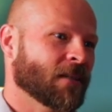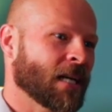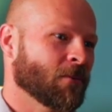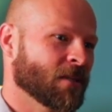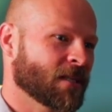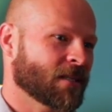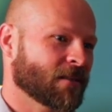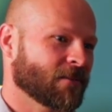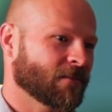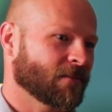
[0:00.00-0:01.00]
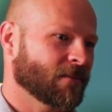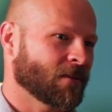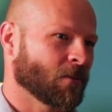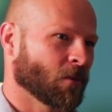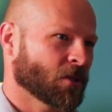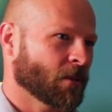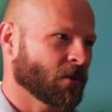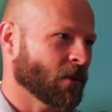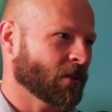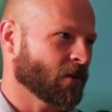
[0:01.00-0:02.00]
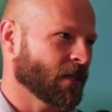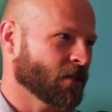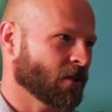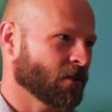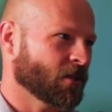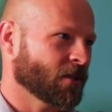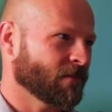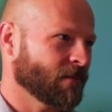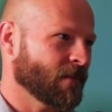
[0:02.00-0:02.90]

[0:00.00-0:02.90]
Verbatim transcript: I was the worship director at a church.